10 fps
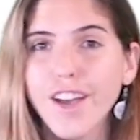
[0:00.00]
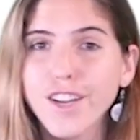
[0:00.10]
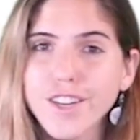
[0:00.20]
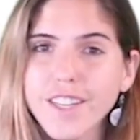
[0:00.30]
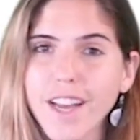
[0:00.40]

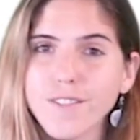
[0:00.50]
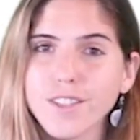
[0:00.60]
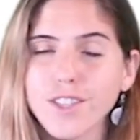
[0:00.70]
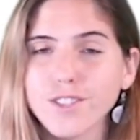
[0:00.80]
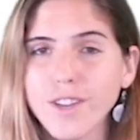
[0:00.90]
Current
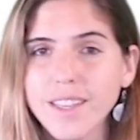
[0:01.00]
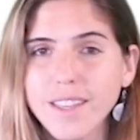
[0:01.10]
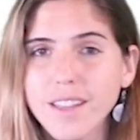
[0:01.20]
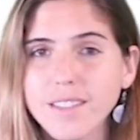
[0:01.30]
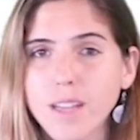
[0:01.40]
efforts are trying
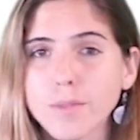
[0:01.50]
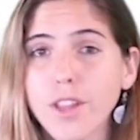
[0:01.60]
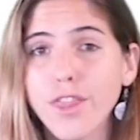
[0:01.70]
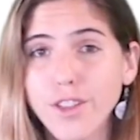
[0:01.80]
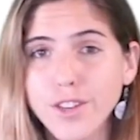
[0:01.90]
to get this up
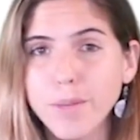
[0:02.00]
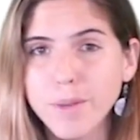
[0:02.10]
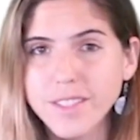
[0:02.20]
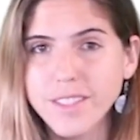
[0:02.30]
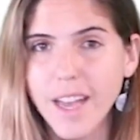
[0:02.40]
to
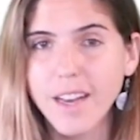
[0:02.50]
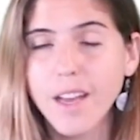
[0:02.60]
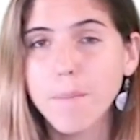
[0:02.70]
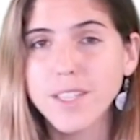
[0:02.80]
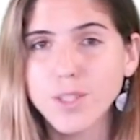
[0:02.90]
30%
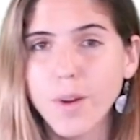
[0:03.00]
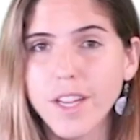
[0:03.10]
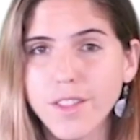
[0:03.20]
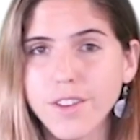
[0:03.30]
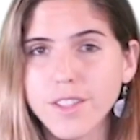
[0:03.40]
by
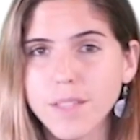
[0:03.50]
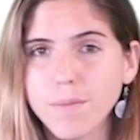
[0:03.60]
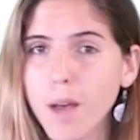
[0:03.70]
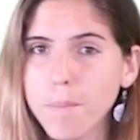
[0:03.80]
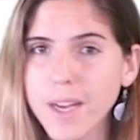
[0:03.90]
2030,
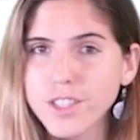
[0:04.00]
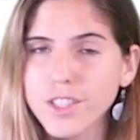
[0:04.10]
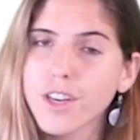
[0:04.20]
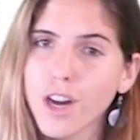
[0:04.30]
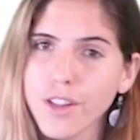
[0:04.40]
a
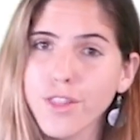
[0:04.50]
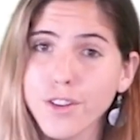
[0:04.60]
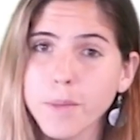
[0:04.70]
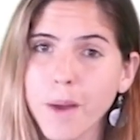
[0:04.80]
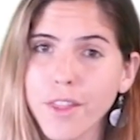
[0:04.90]
measure called
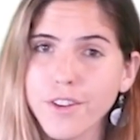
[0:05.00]
30 by